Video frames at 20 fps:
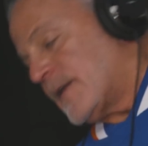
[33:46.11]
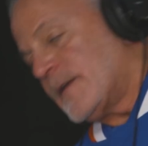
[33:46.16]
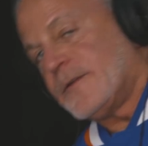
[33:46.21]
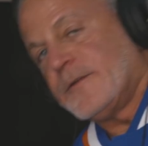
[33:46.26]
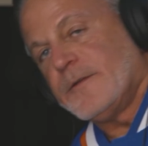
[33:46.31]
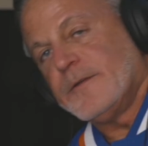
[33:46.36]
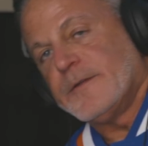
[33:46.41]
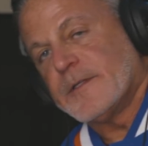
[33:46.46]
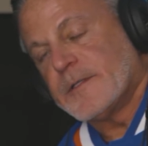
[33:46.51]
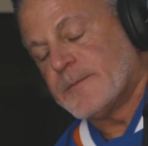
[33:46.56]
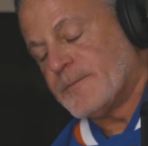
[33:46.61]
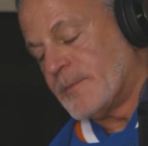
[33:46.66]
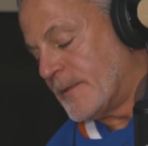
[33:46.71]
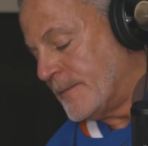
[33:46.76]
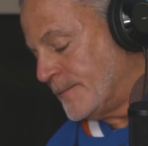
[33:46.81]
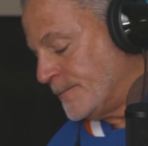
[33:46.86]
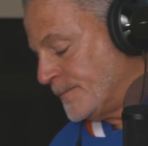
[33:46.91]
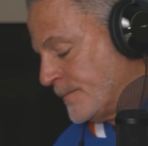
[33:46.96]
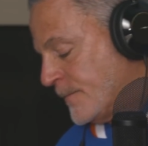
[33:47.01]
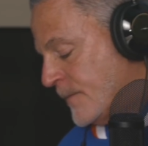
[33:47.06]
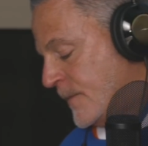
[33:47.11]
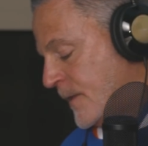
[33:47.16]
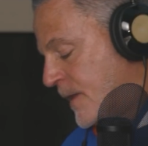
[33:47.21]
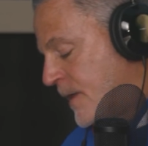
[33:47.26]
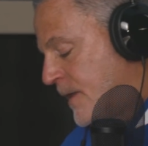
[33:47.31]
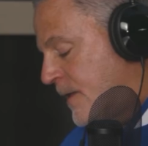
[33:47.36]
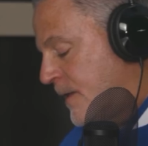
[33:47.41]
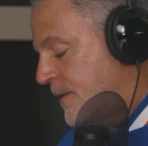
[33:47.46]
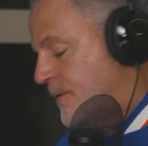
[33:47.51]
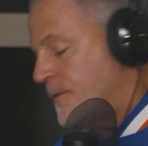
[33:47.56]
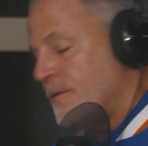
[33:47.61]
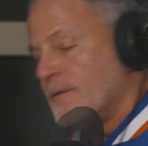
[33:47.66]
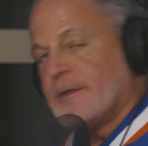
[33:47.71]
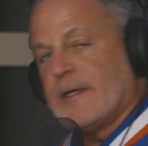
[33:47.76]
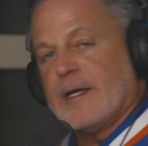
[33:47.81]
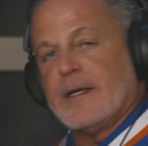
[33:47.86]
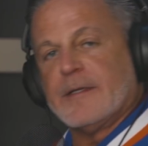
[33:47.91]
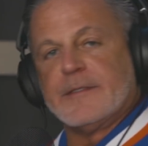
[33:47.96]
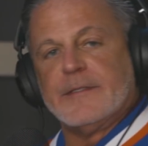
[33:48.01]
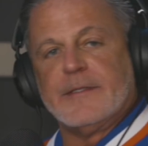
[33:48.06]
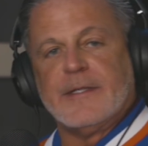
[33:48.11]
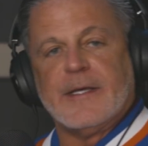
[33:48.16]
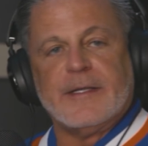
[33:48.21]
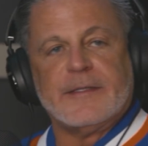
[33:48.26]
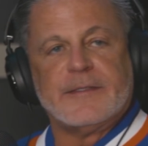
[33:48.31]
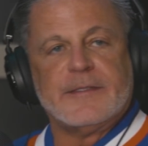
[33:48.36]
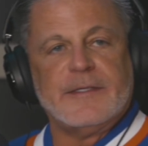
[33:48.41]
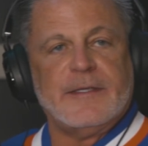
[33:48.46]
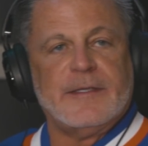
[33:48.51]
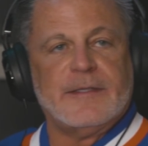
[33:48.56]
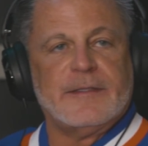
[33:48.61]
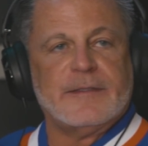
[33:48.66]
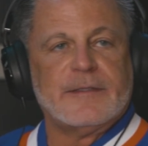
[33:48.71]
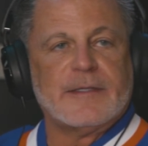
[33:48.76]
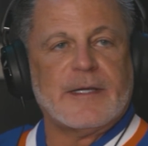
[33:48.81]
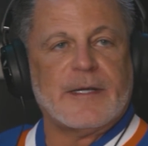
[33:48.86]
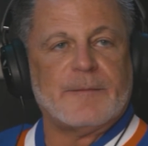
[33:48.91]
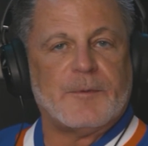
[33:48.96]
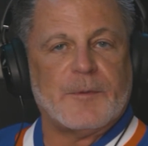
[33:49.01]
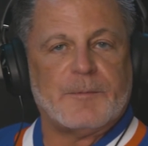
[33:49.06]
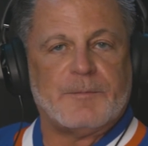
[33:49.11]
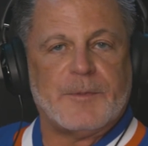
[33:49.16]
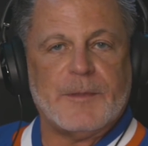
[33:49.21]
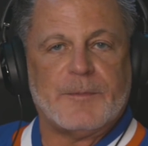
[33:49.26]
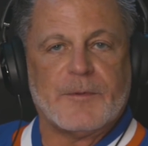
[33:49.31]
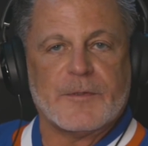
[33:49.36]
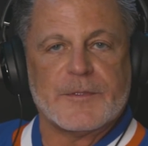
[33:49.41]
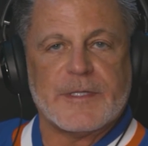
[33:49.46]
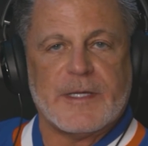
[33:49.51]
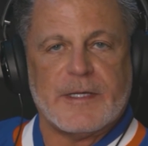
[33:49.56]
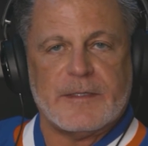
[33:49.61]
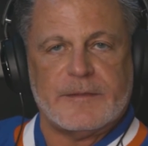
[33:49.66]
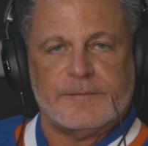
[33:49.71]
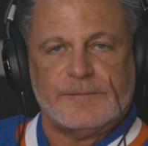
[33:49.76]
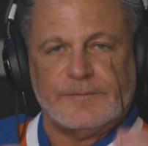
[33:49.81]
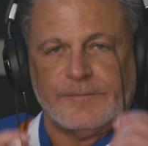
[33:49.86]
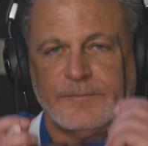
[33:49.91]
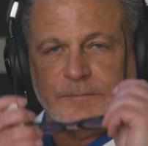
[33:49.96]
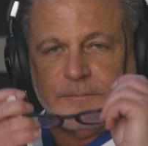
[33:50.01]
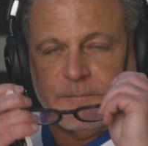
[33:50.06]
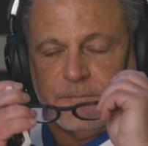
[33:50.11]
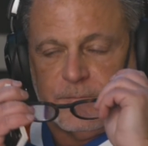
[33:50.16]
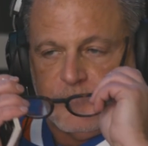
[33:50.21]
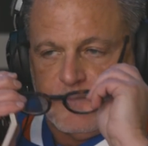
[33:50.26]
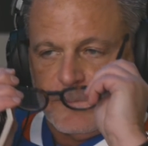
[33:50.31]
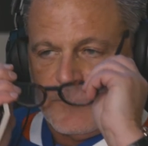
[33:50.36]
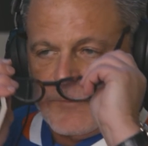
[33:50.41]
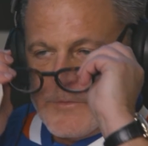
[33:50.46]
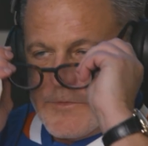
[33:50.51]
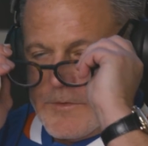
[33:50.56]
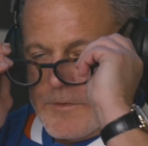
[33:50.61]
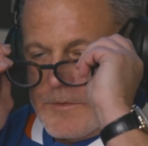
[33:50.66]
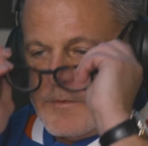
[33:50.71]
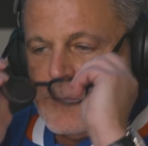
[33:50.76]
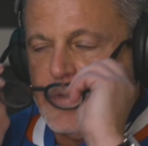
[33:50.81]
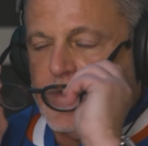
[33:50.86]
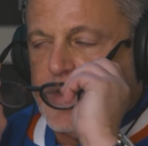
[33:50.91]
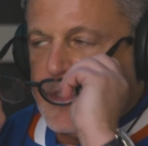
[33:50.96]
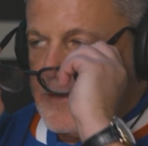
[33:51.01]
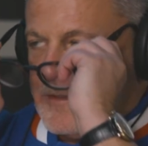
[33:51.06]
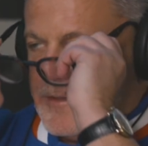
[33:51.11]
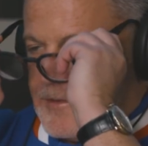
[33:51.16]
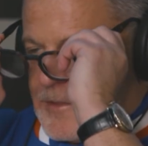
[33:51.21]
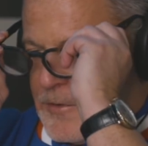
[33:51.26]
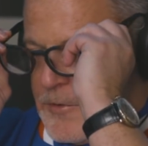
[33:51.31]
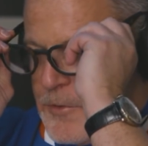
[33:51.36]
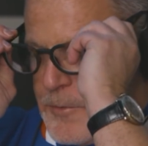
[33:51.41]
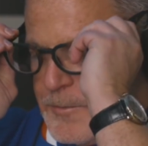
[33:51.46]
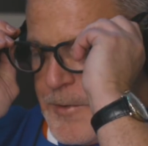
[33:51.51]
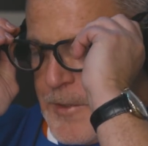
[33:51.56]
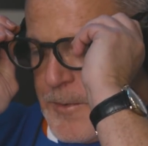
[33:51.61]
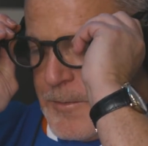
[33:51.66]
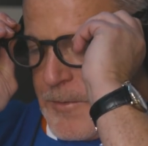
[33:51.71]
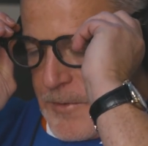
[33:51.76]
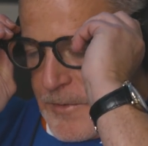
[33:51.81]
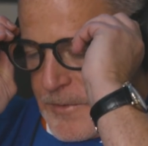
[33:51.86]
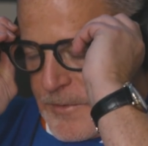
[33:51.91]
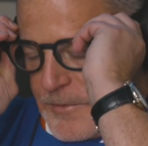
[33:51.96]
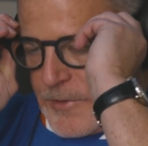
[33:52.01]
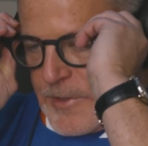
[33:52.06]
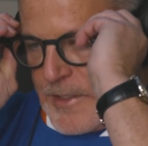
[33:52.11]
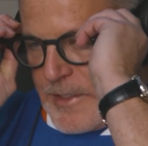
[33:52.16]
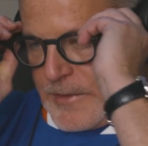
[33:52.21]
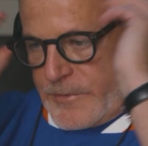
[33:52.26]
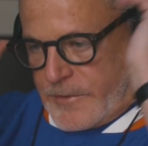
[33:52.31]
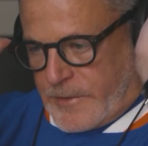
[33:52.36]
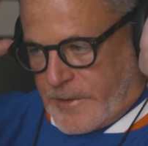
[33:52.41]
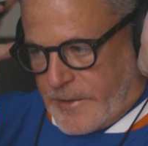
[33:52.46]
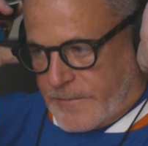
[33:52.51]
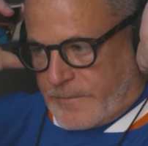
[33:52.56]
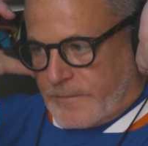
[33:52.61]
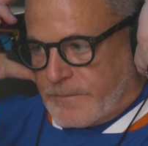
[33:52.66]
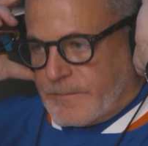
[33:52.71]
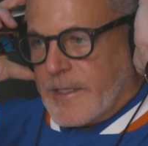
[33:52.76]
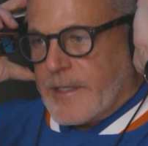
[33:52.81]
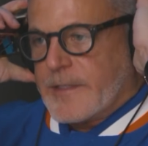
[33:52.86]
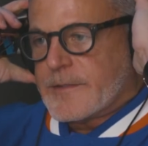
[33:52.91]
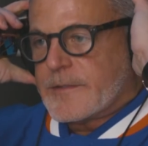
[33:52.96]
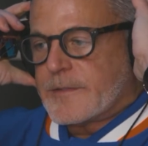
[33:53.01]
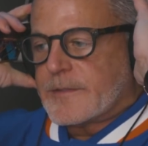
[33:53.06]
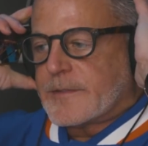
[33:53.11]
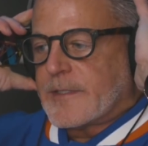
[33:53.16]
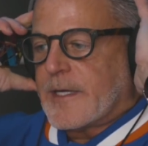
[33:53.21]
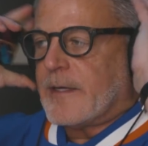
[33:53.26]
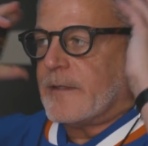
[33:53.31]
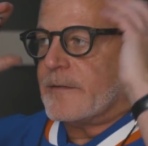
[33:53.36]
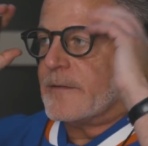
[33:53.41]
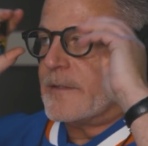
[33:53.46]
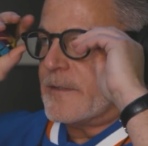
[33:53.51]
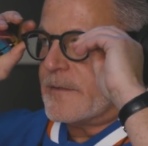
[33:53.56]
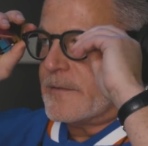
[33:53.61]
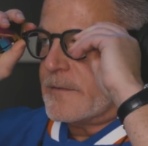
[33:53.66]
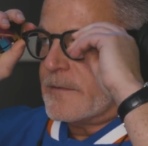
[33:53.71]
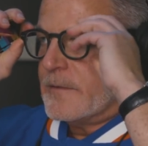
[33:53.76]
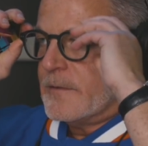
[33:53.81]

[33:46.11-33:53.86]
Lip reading: have had to do this, but. In 2019, got to put peepers on. Do you like these? Are new peepers, Josh? Do they pass the style test?